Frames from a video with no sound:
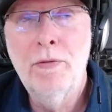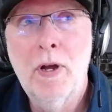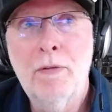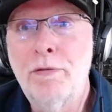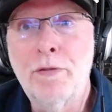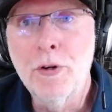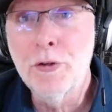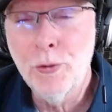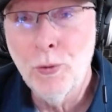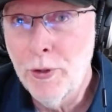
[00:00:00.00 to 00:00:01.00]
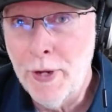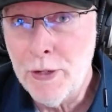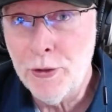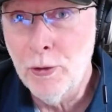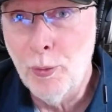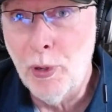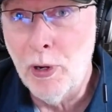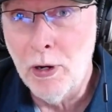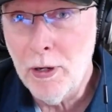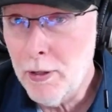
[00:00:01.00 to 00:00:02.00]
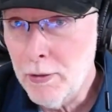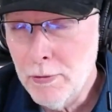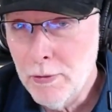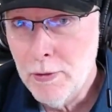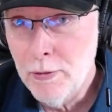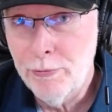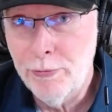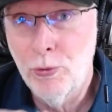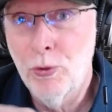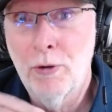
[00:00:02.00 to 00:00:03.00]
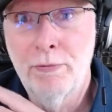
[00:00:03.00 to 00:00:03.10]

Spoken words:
A virtual national park for